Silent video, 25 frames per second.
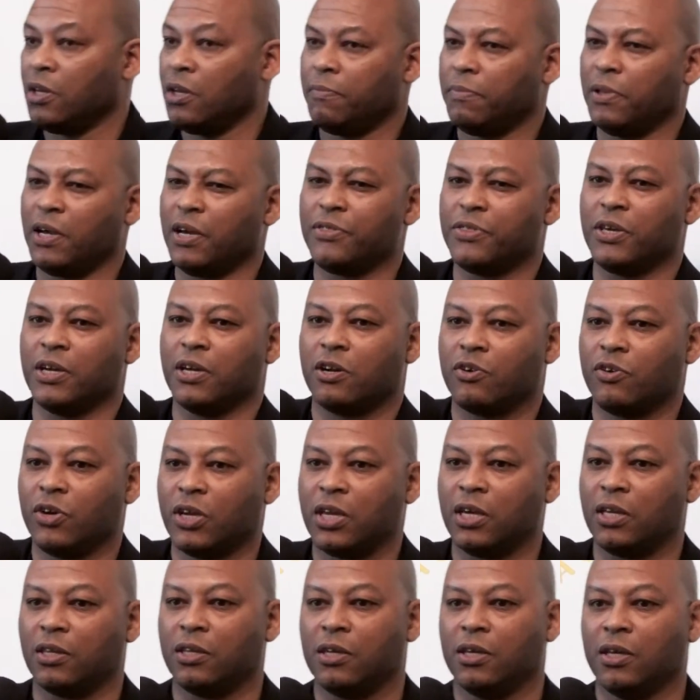But I think
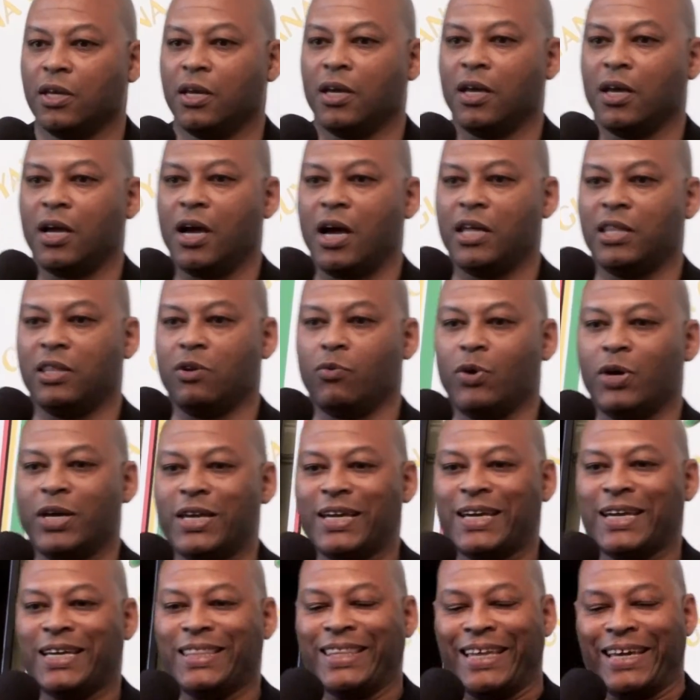cricket and the way
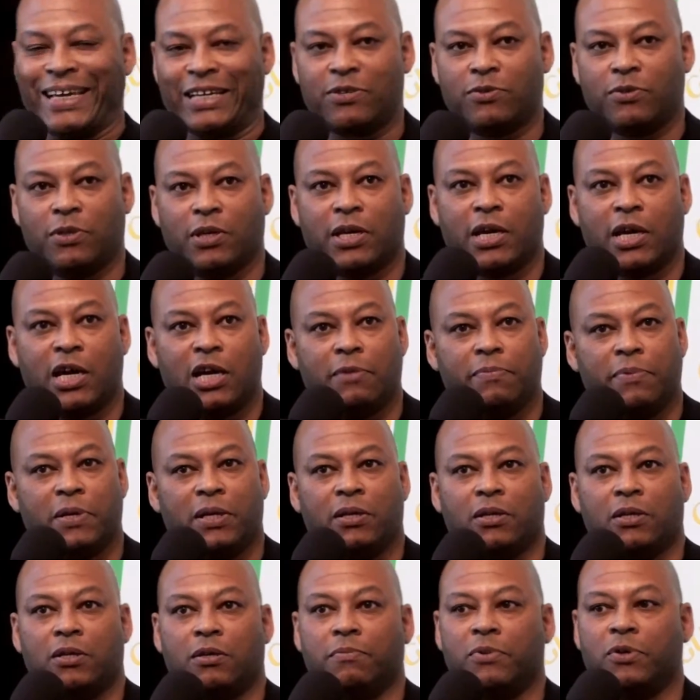it connects with the
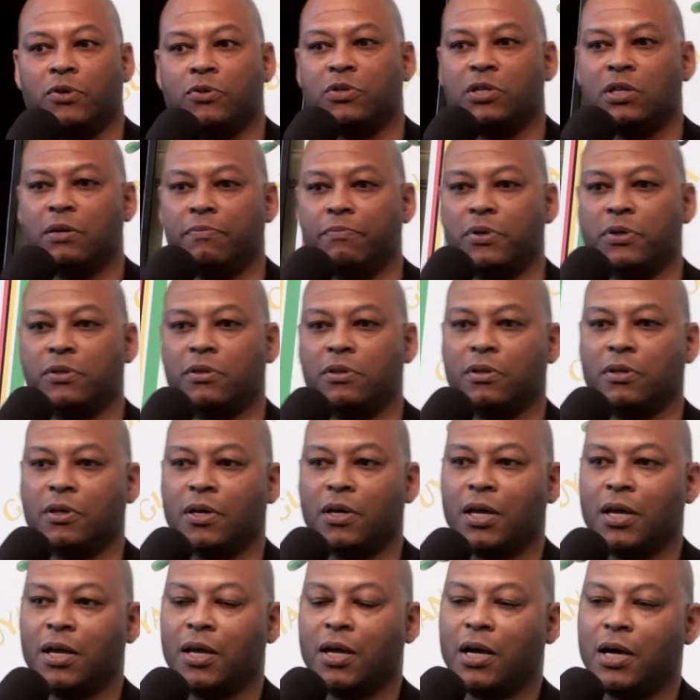Caribbean community in Britain
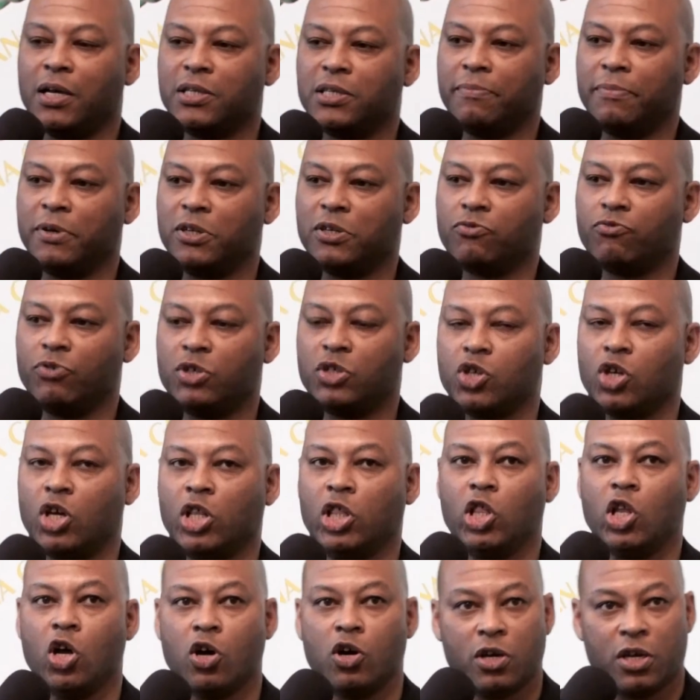has a much richer
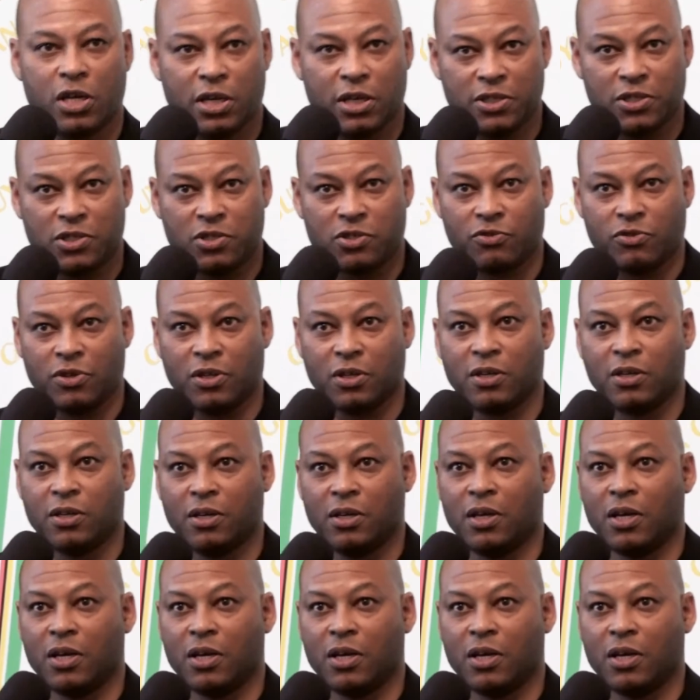and longer history,